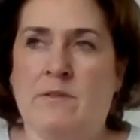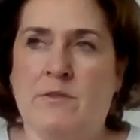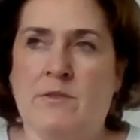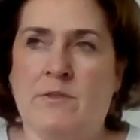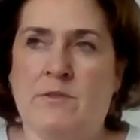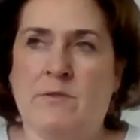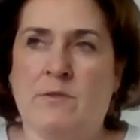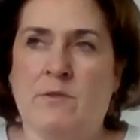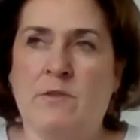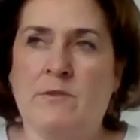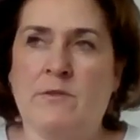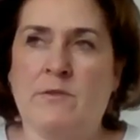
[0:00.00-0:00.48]

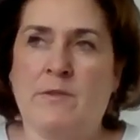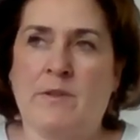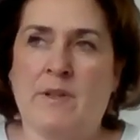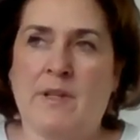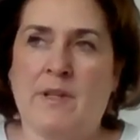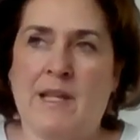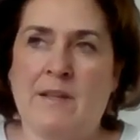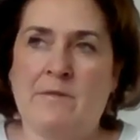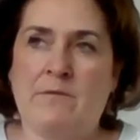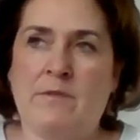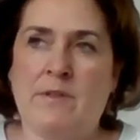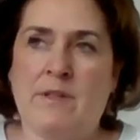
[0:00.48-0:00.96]
control for
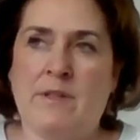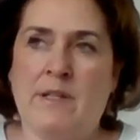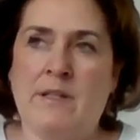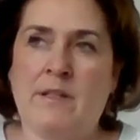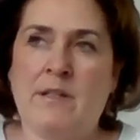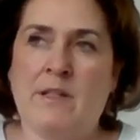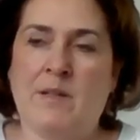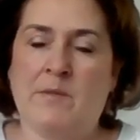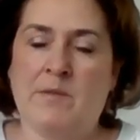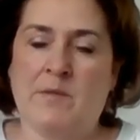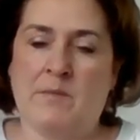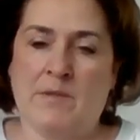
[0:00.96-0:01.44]
every
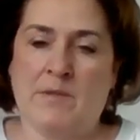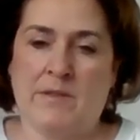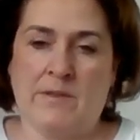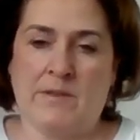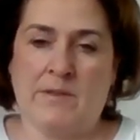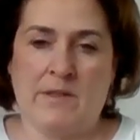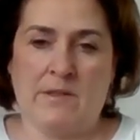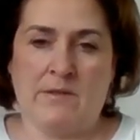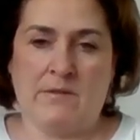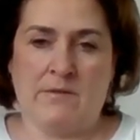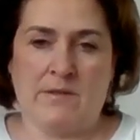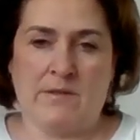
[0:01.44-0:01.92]
incoming
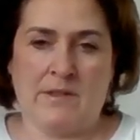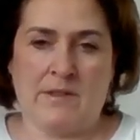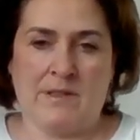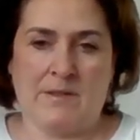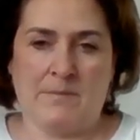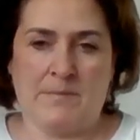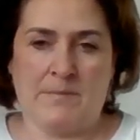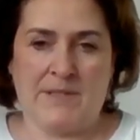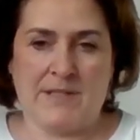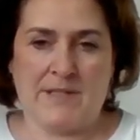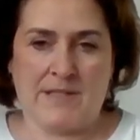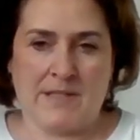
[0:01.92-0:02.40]

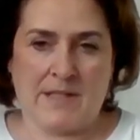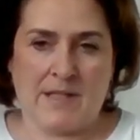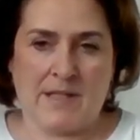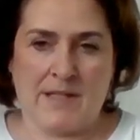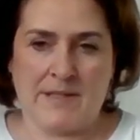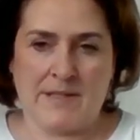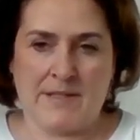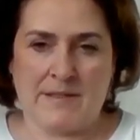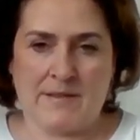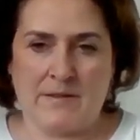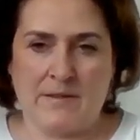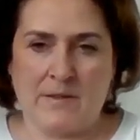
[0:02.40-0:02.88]
material,
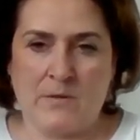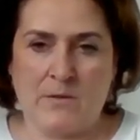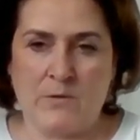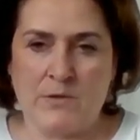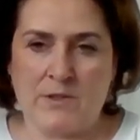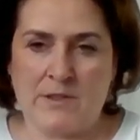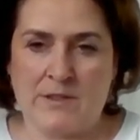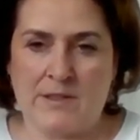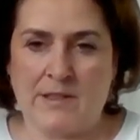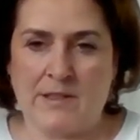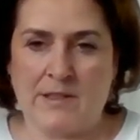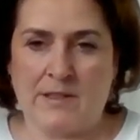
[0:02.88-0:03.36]
besides
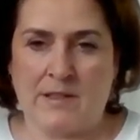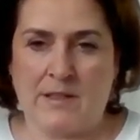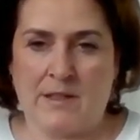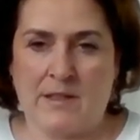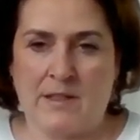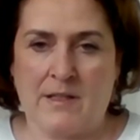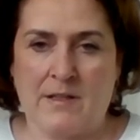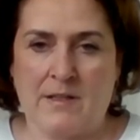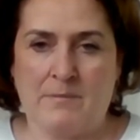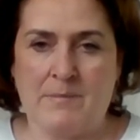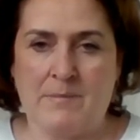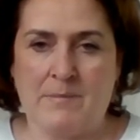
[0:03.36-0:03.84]
those that
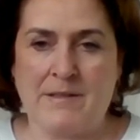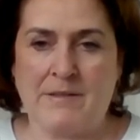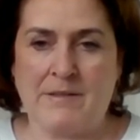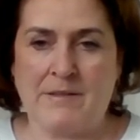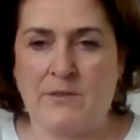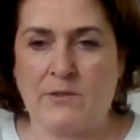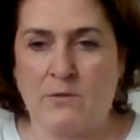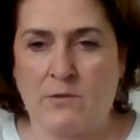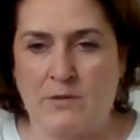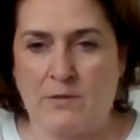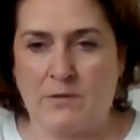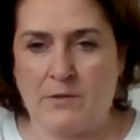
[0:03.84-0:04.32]
are
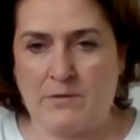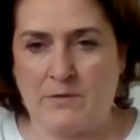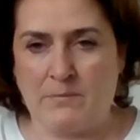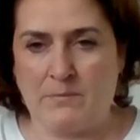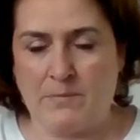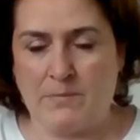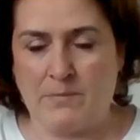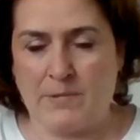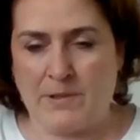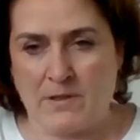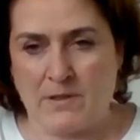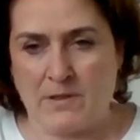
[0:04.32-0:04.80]
mandatory
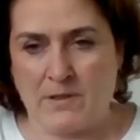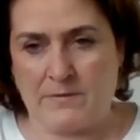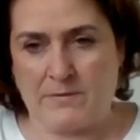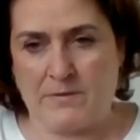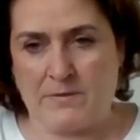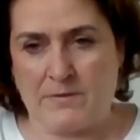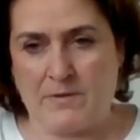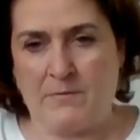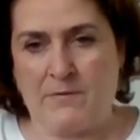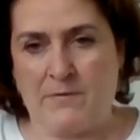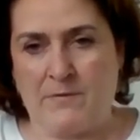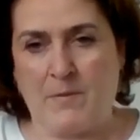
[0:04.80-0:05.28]
because
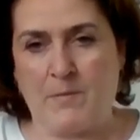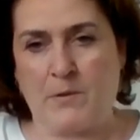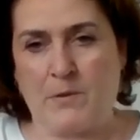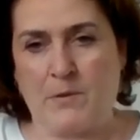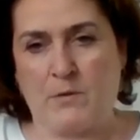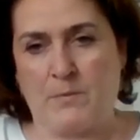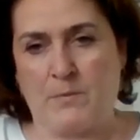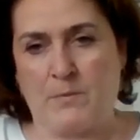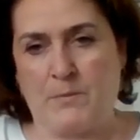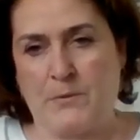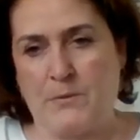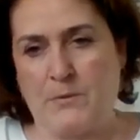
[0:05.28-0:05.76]
of the
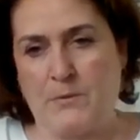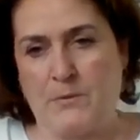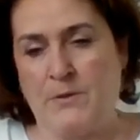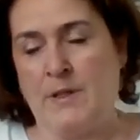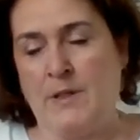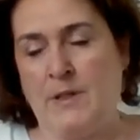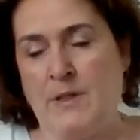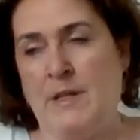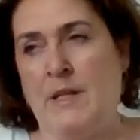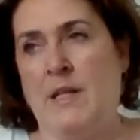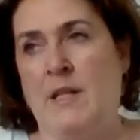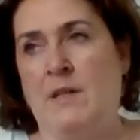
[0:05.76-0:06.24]

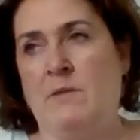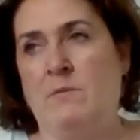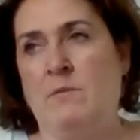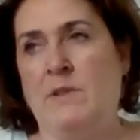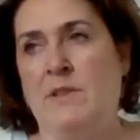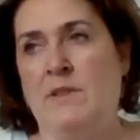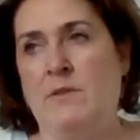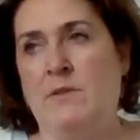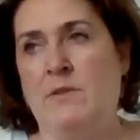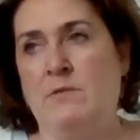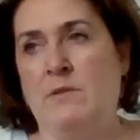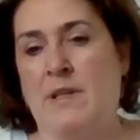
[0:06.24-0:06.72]
pharmacopoeia,
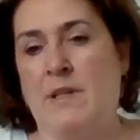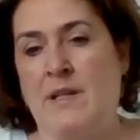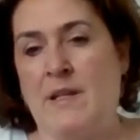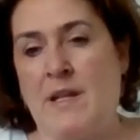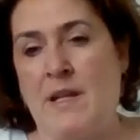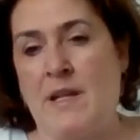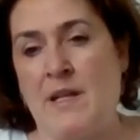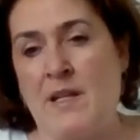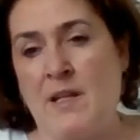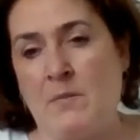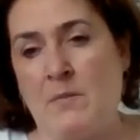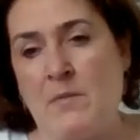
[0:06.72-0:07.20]
we do an
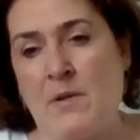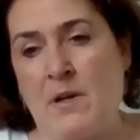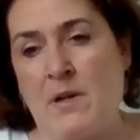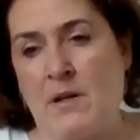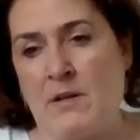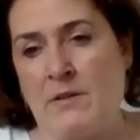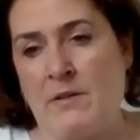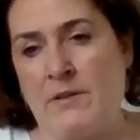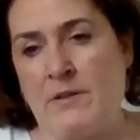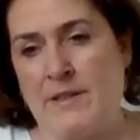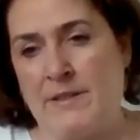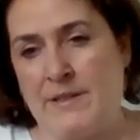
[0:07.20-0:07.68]

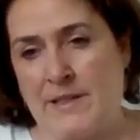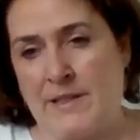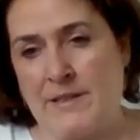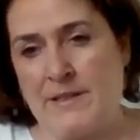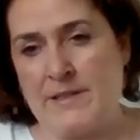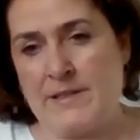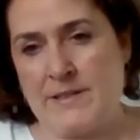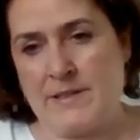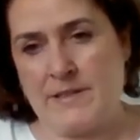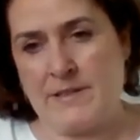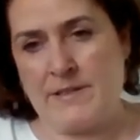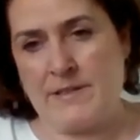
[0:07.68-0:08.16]
NMR
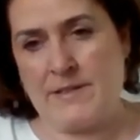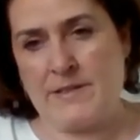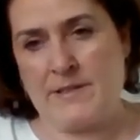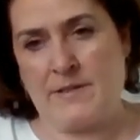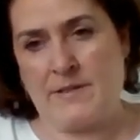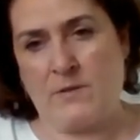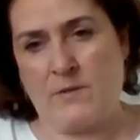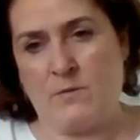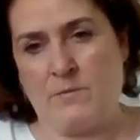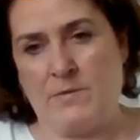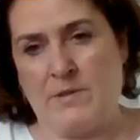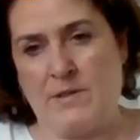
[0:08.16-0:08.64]
analysis.
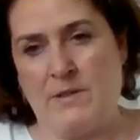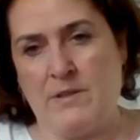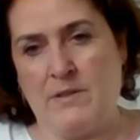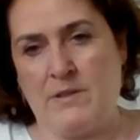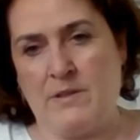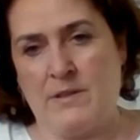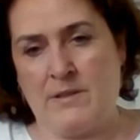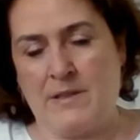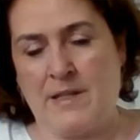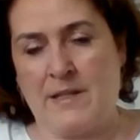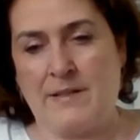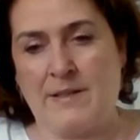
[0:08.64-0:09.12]
So we
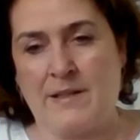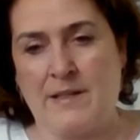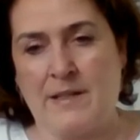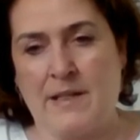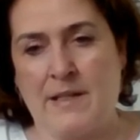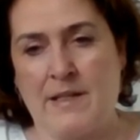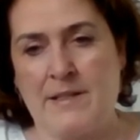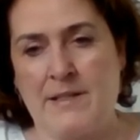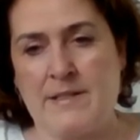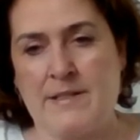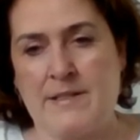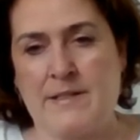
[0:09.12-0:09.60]

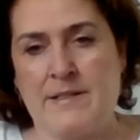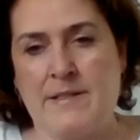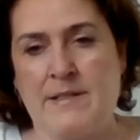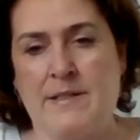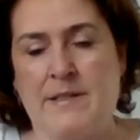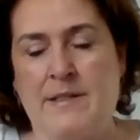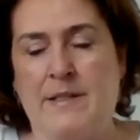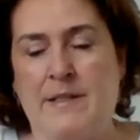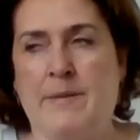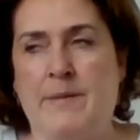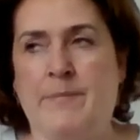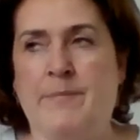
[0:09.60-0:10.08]
analyze
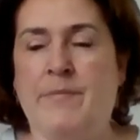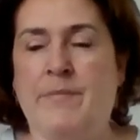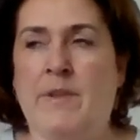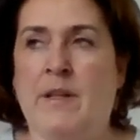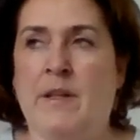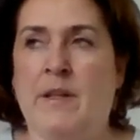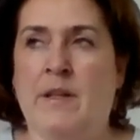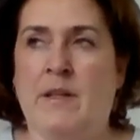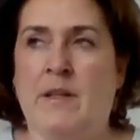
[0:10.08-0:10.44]
the